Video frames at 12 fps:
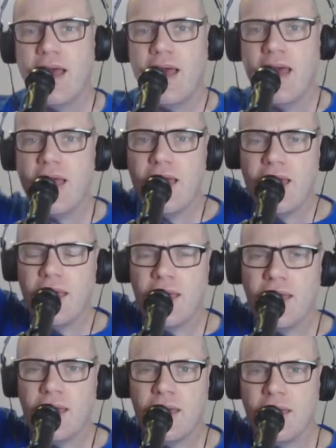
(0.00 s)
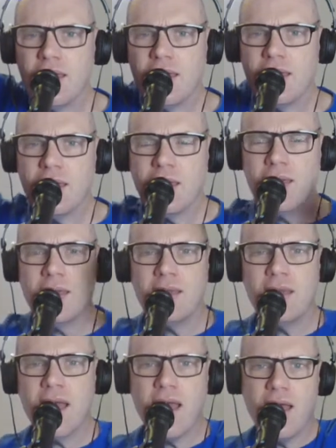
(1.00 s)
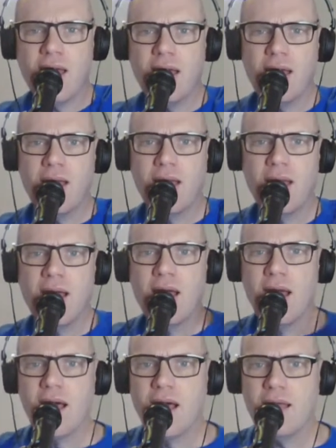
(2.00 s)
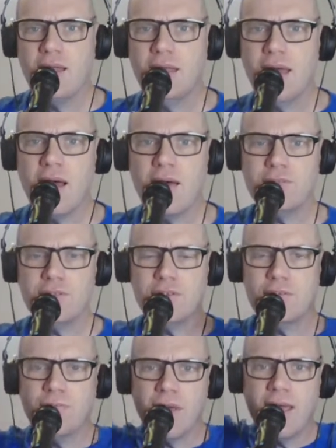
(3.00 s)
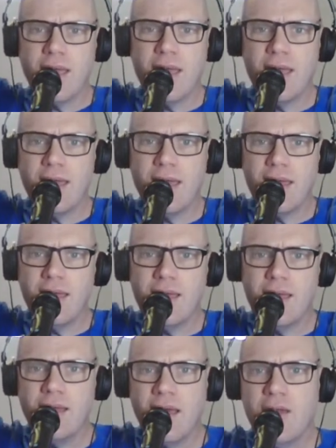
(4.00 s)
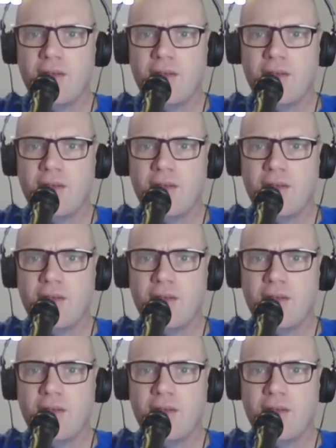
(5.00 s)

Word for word: Hey, yeah, I love to read.